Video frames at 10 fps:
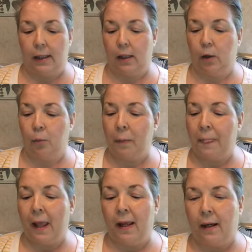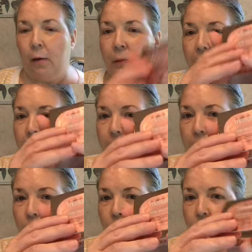So it comes like
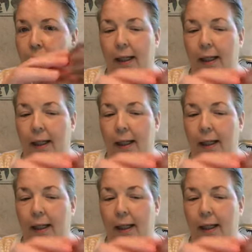this when you